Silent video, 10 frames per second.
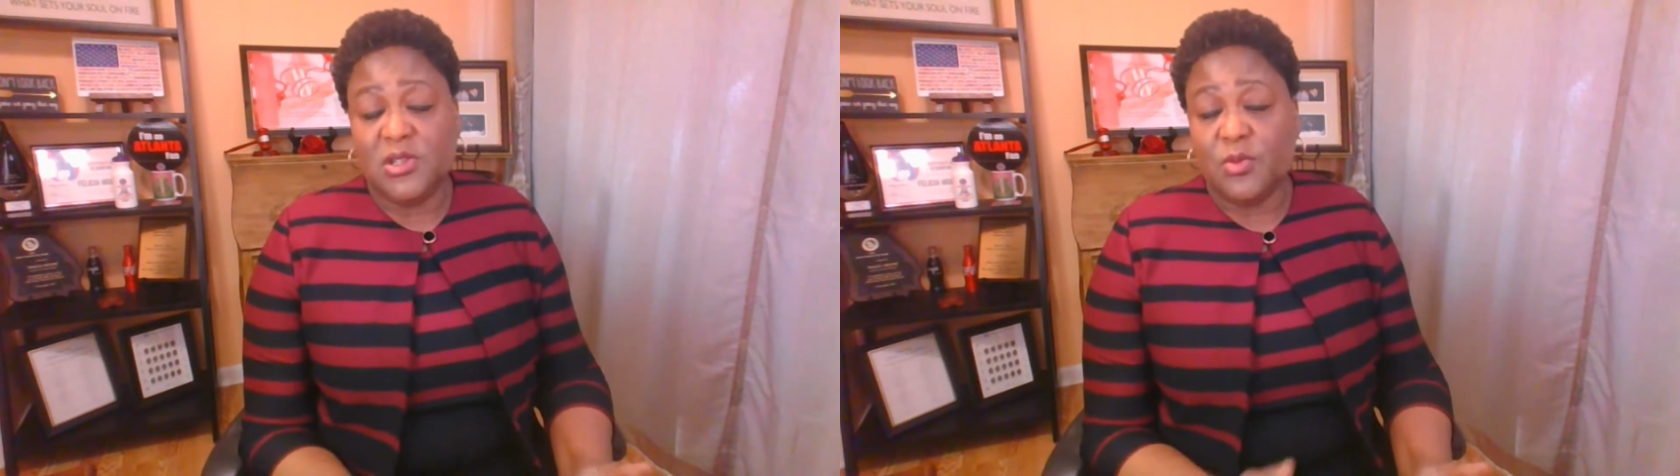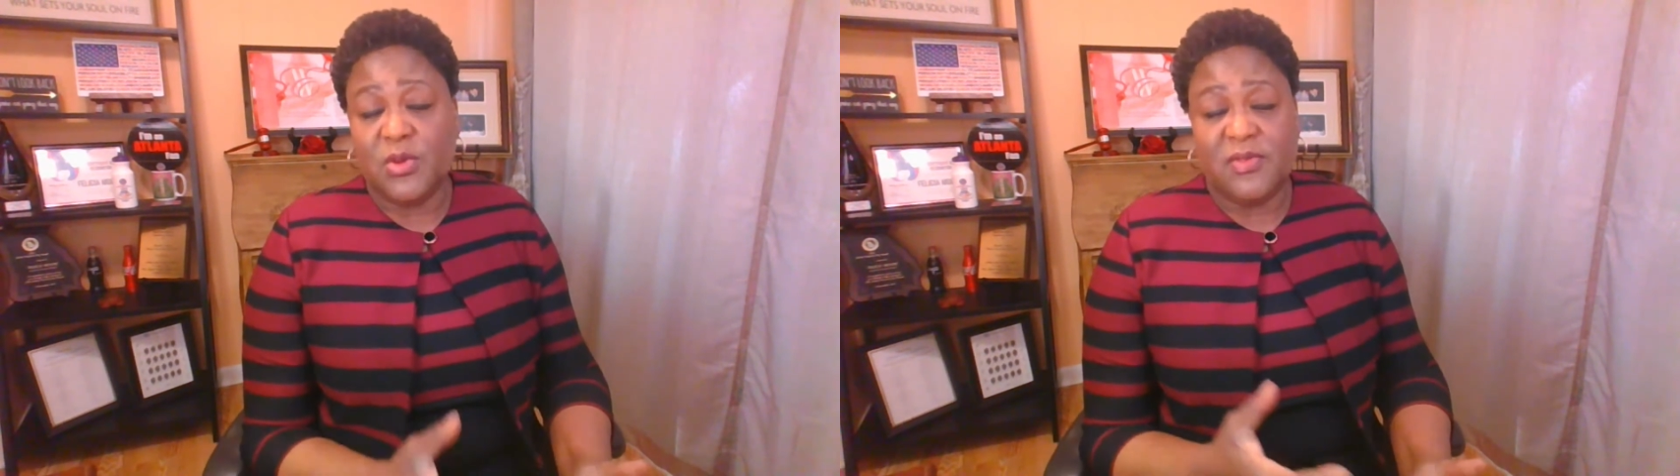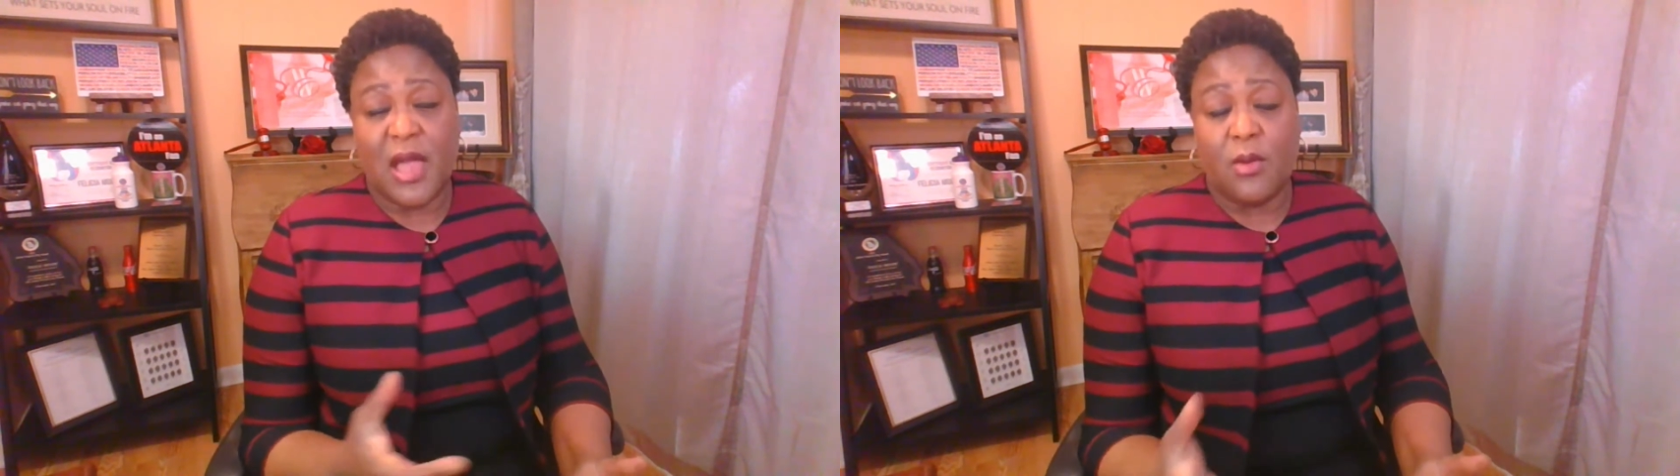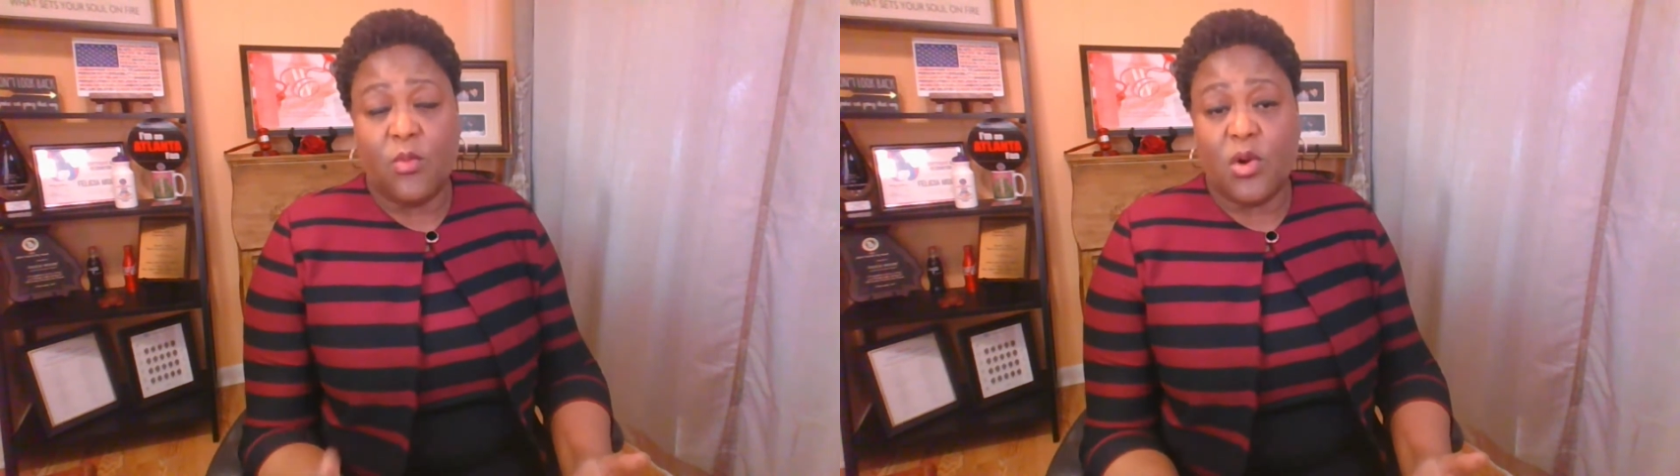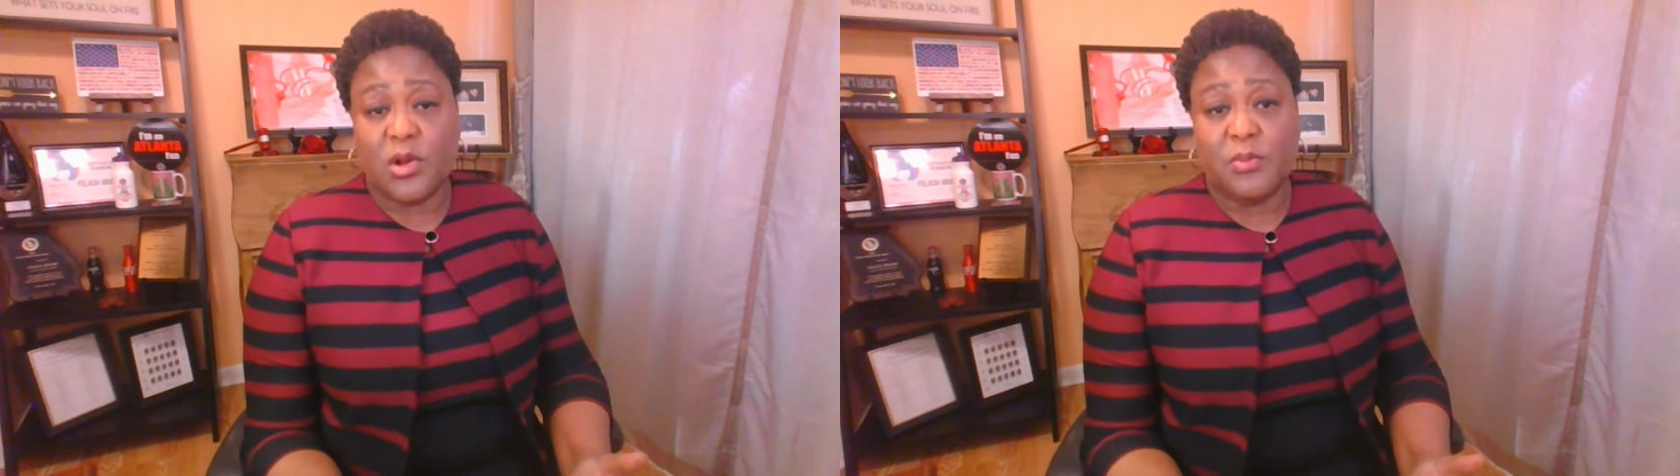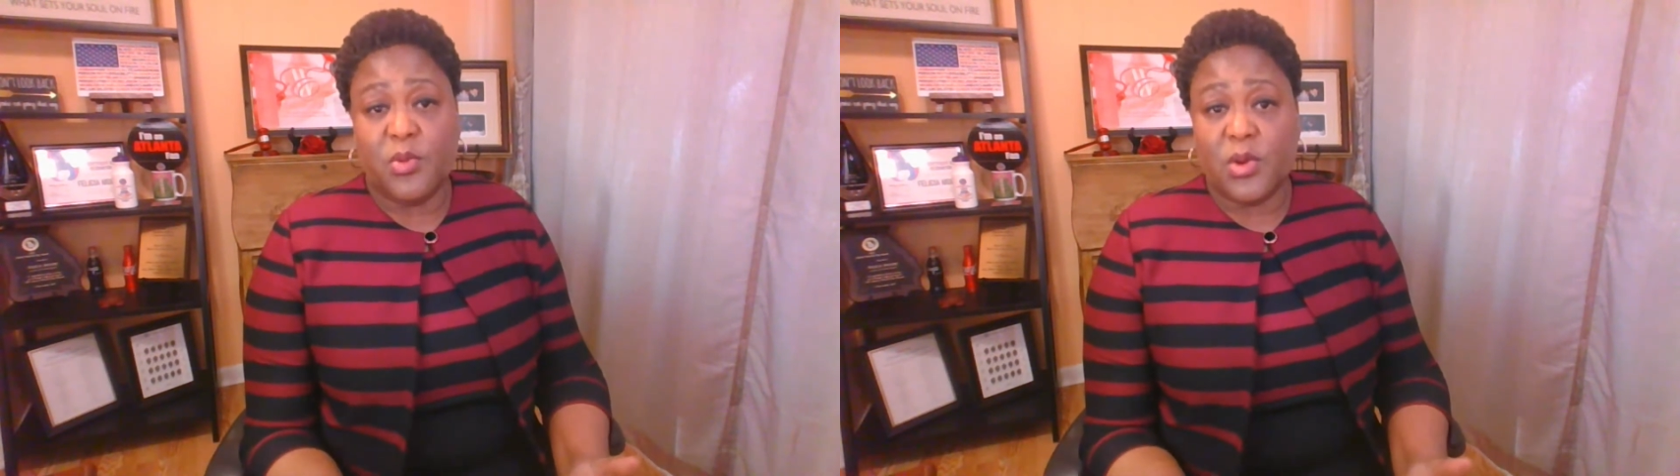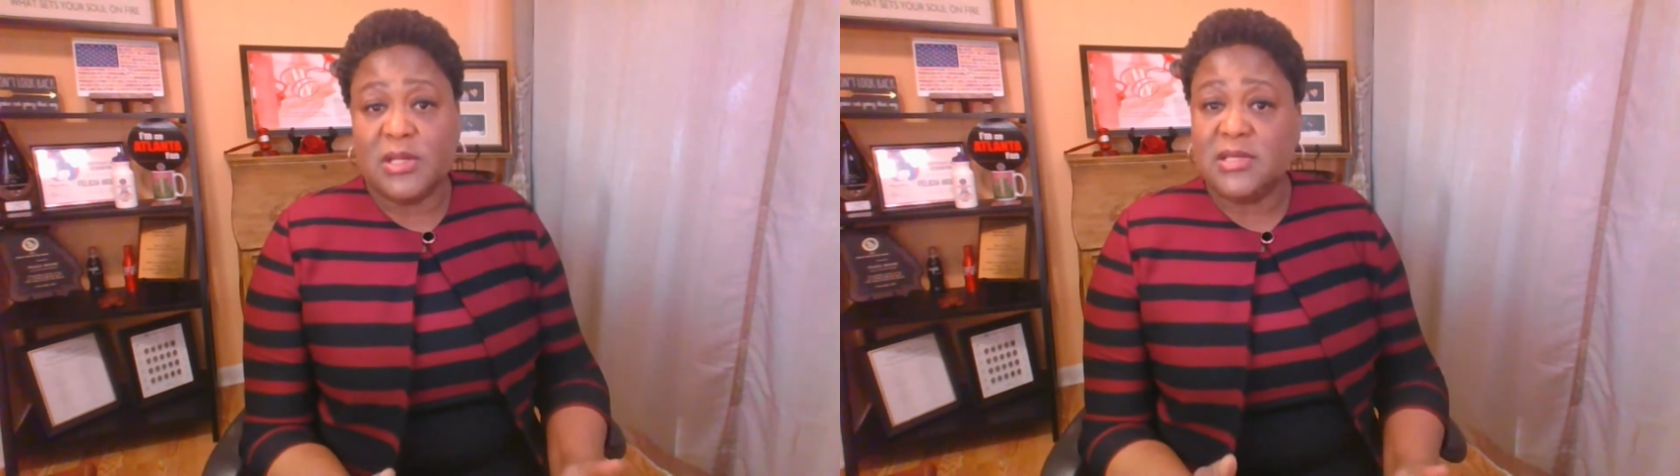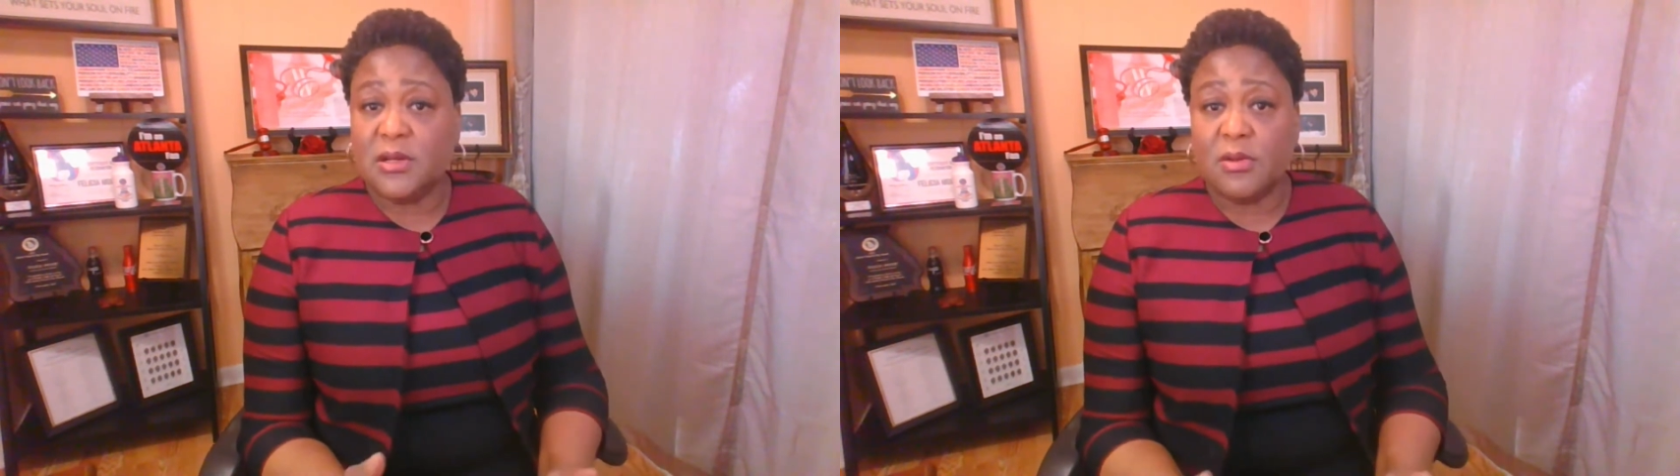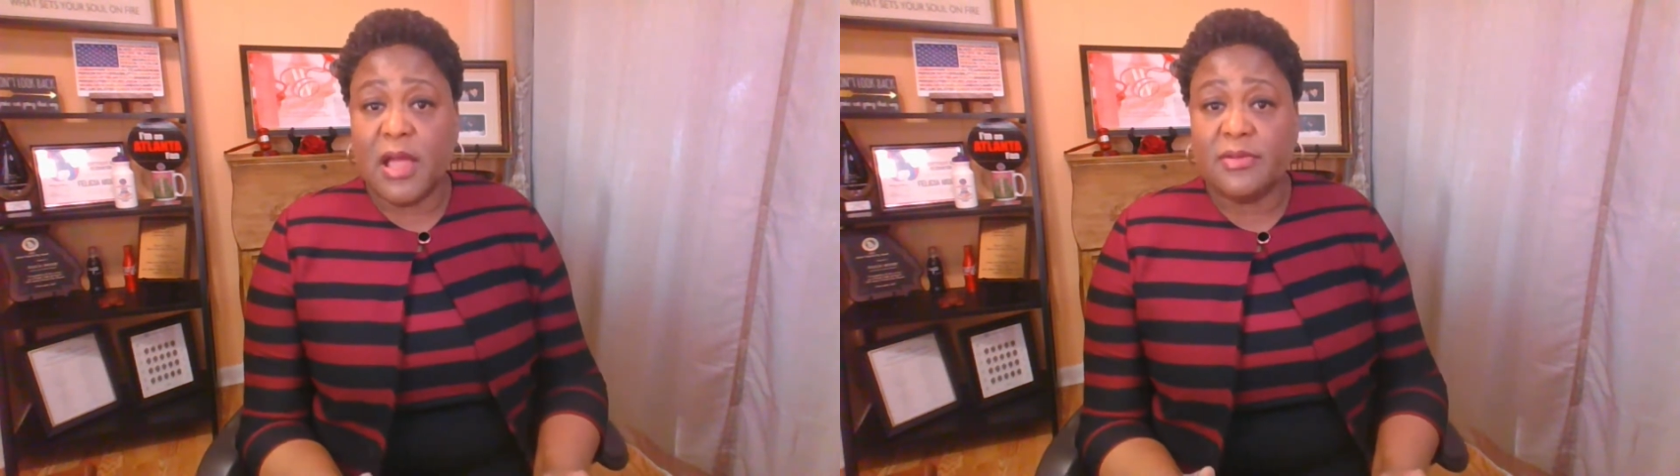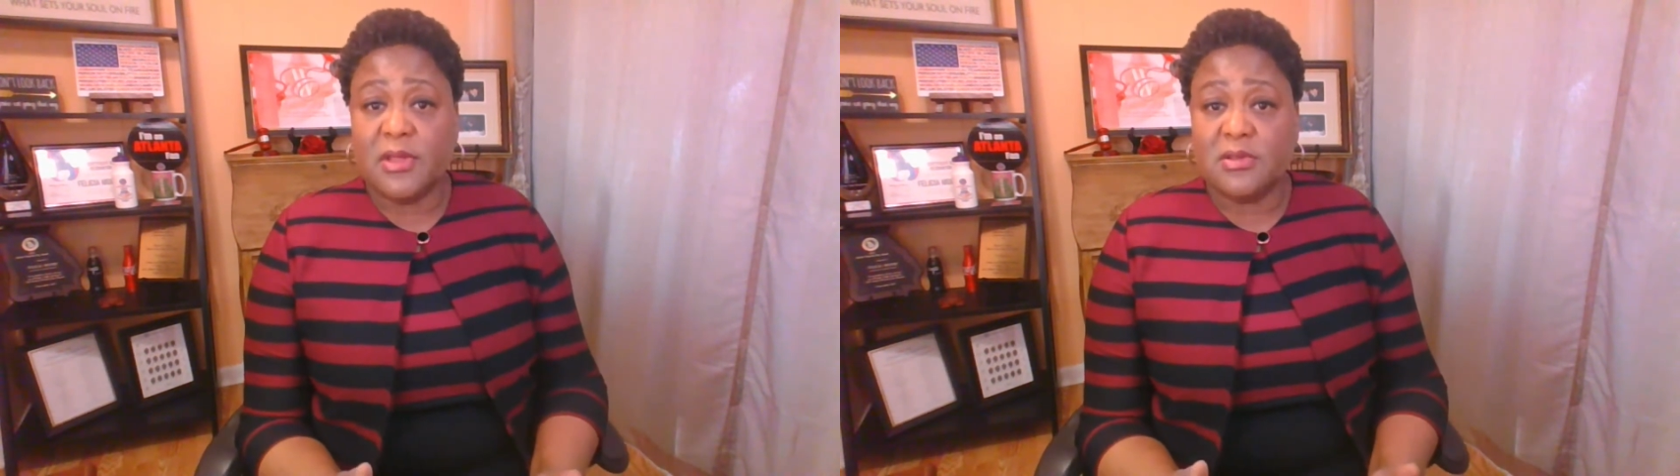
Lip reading: you know, we've got Water Boyz that are out